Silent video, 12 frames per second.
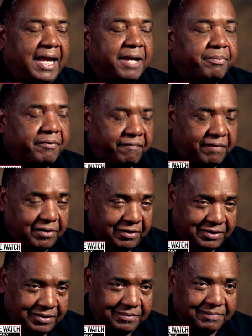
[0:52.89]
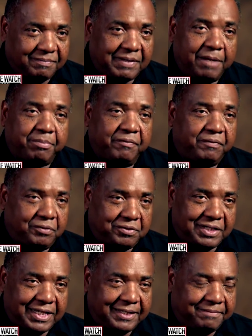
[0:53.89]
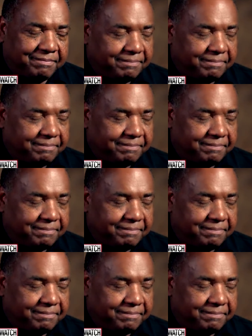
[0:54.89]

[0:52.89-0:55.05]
April 1st, April Fool's Day